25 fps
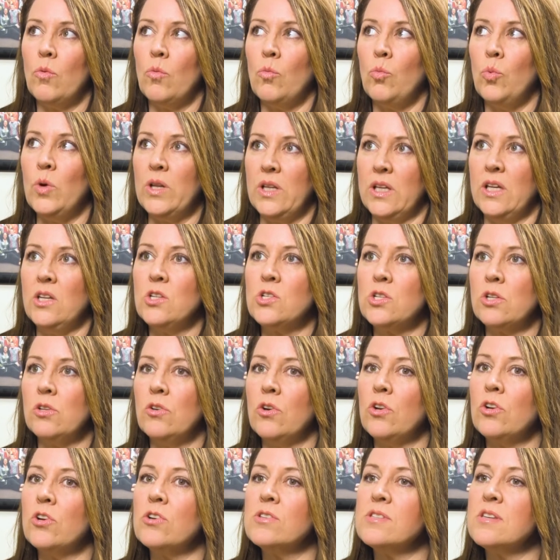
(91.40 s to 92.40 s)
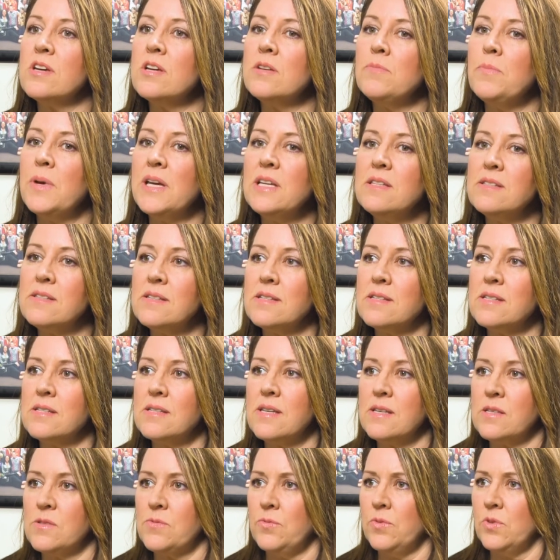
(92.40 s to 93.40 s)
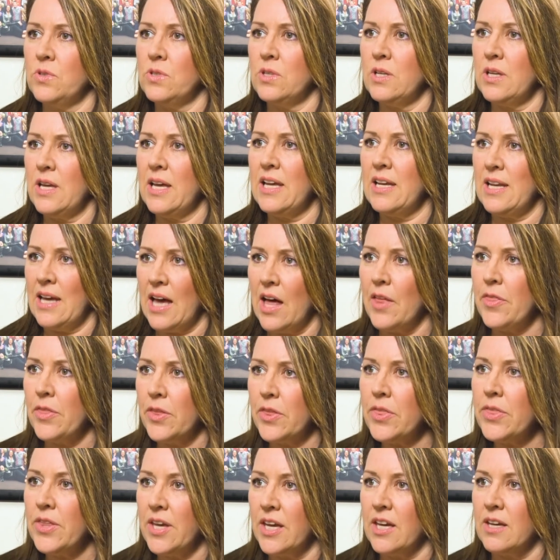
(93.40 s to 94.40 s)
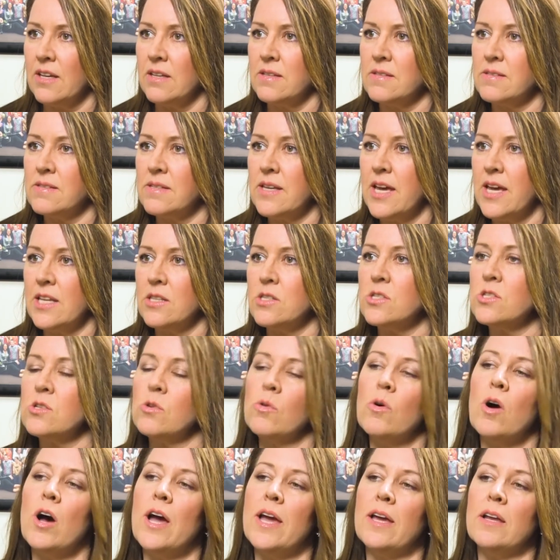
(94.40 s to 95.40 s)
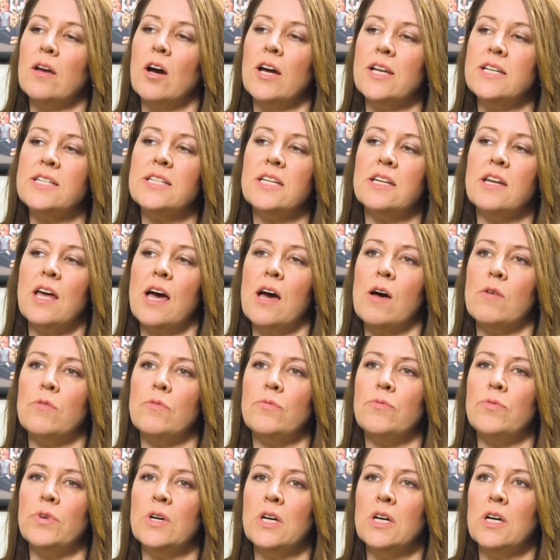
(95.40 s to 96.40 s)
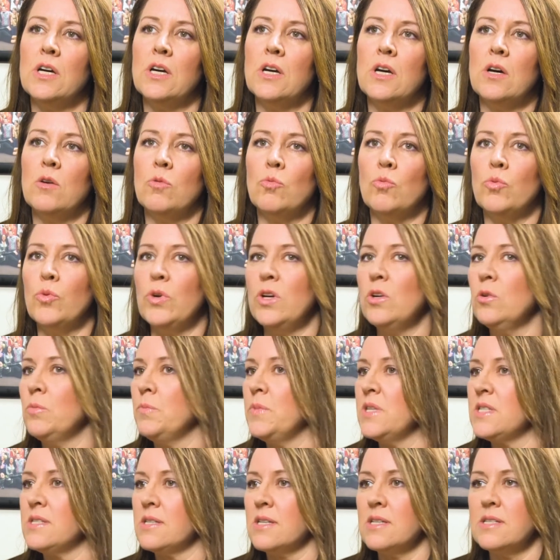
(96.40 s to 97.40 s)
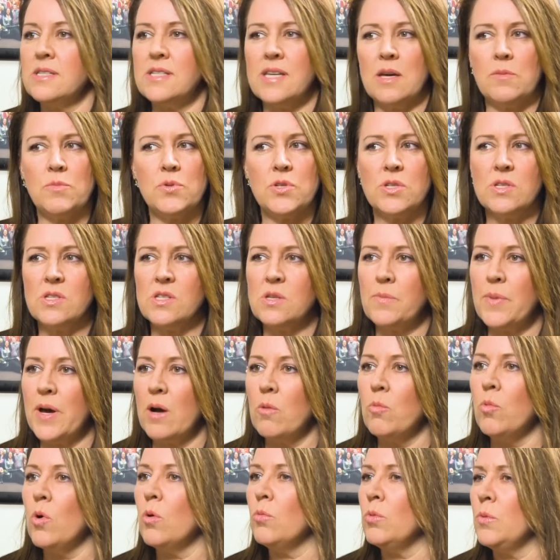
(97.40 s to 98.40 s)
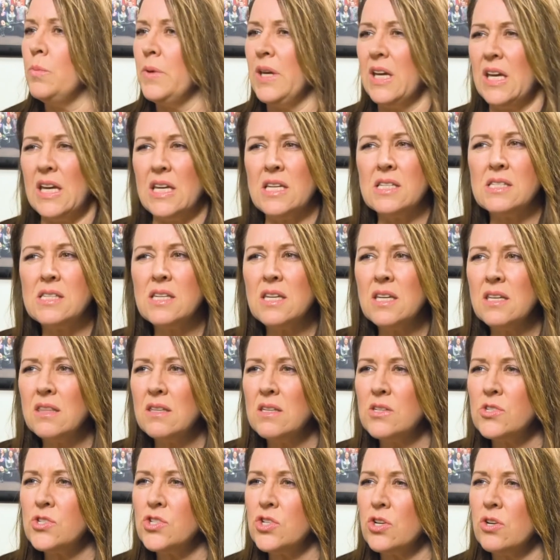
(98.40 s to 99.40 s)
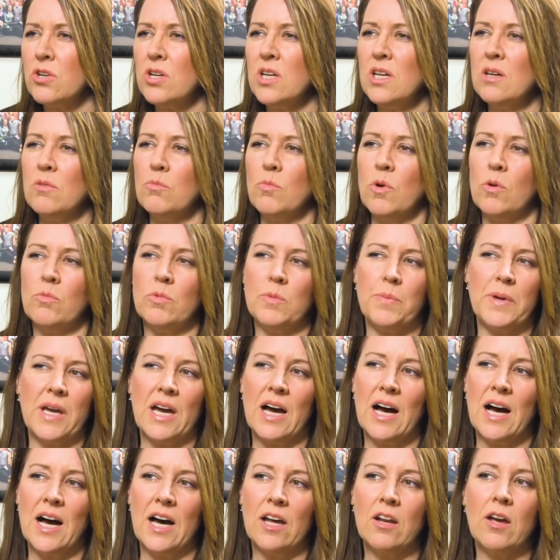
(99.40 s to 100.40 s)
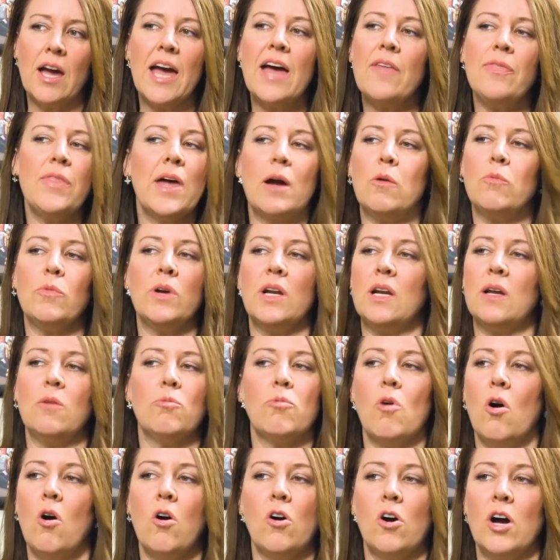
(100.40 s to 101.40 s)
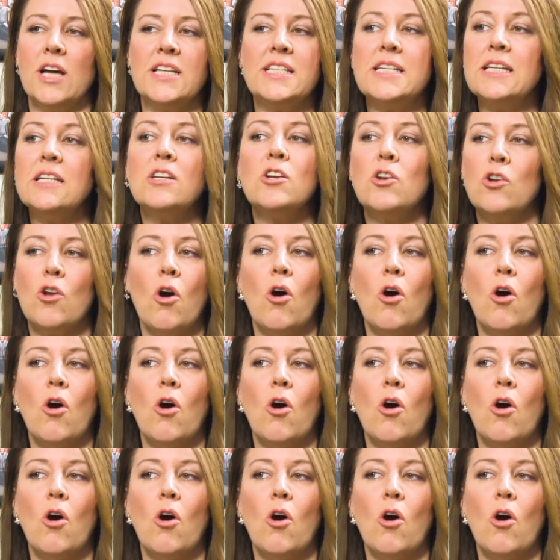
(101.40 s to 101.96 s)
willing to learn because I'd been successful at other things. And so I did have real misconceptions about what would be easy in this journey and what would be hard. I had that really wrong. I didn't